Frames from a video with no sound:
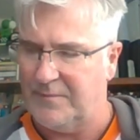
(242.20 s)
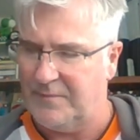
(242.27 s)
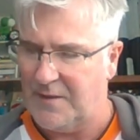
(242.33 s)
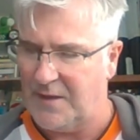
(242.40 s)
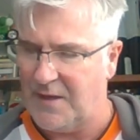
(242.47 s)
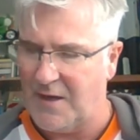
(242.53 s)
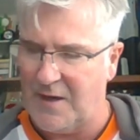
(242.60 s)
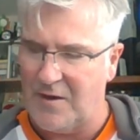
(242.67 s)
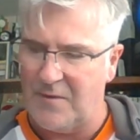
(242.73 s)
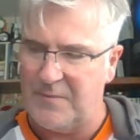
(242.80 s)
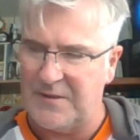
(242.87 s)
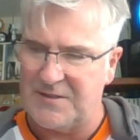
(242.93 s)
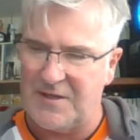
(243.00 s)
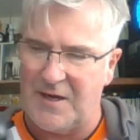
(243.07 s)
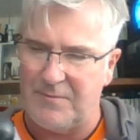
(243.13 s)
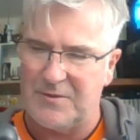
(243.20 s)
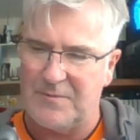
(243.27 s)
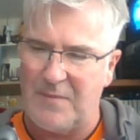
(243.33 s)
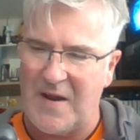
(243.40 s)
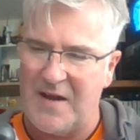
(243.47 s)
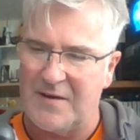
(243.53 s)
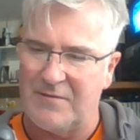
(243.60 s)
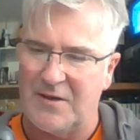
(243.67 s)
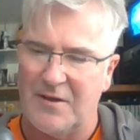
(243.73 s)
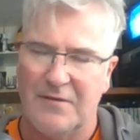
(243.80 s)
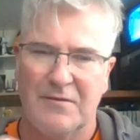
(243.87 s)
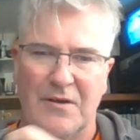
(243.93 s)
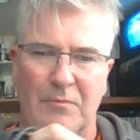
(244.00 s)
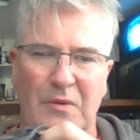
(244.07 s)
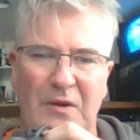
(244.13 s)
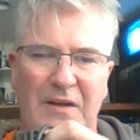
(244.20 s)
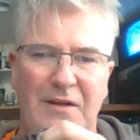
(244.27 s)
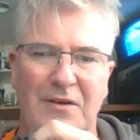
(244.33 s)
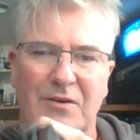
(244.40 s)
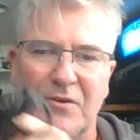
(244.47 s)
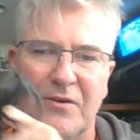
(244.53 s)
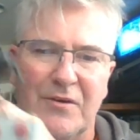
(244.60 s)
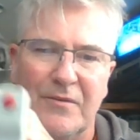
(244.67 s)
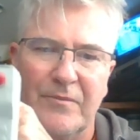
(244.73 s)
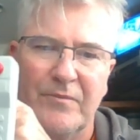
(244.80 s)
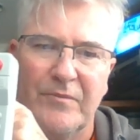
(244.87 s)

again I picked it up as part of a complete unit